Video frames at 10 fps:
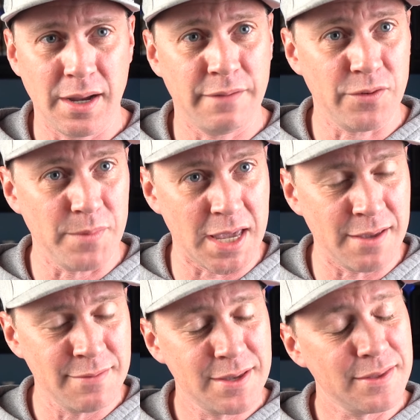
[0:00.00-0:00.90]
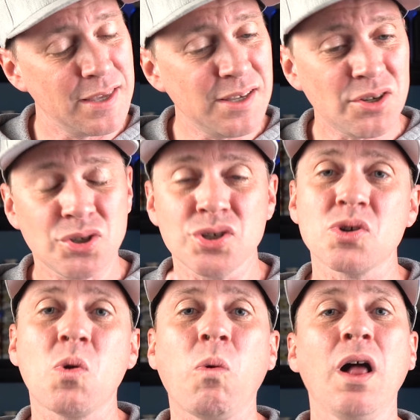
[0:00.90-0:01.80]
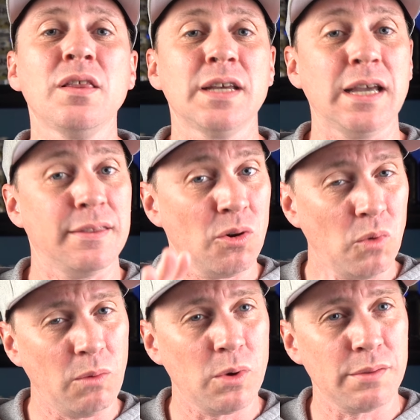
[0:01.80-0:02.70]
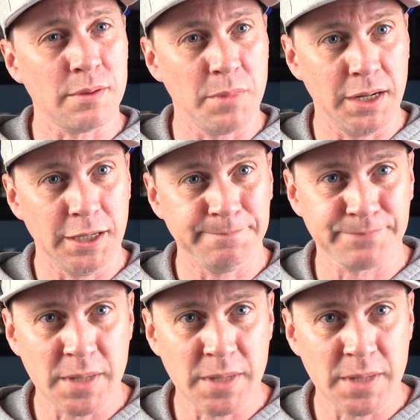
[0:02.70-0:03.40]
And for me, these are just quality and are well worth the money.